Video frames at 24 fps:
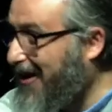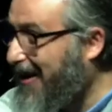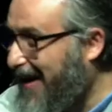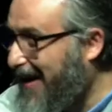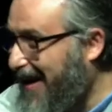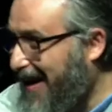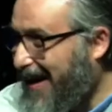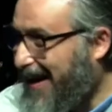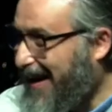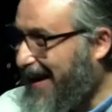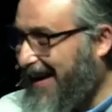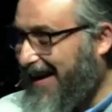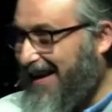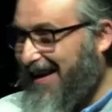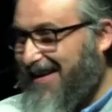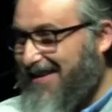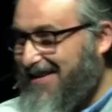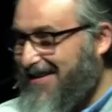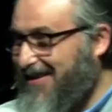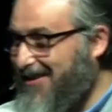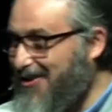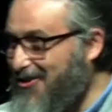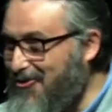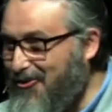You are,
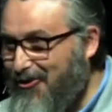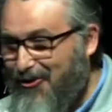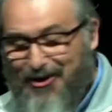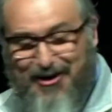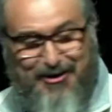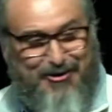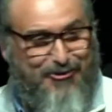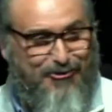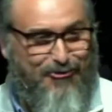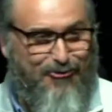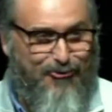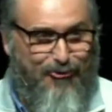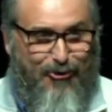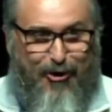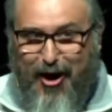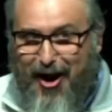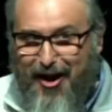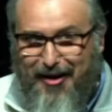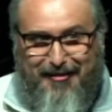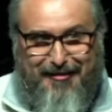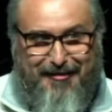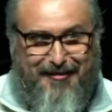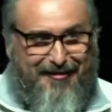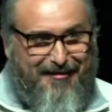and you are as
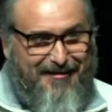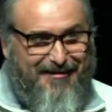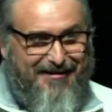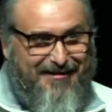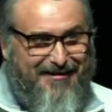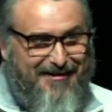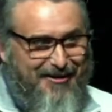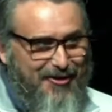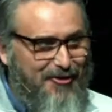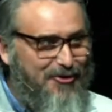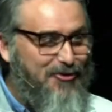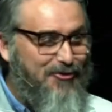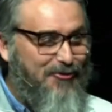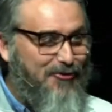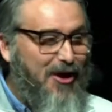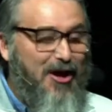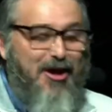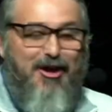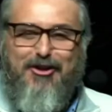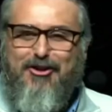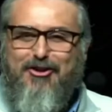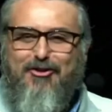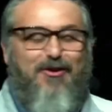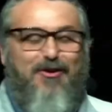rotten.
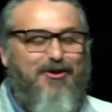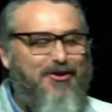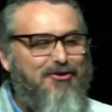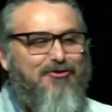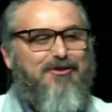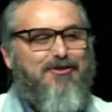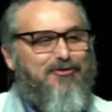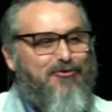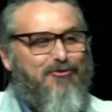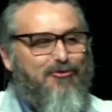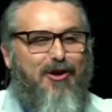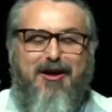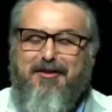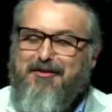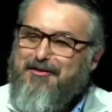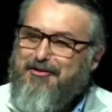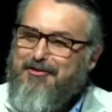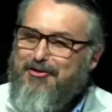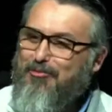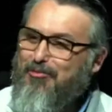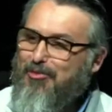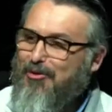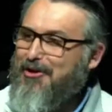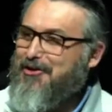You're, you know what? You're
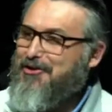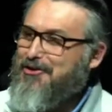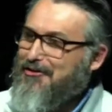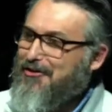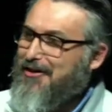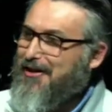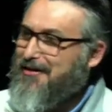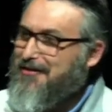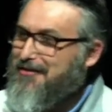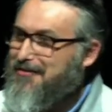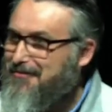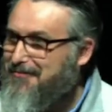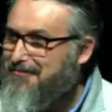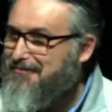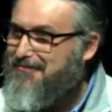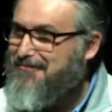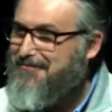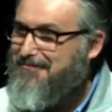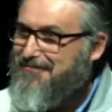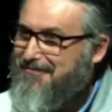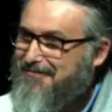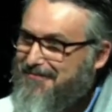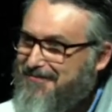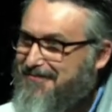as rotten as your preacher
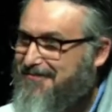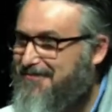is.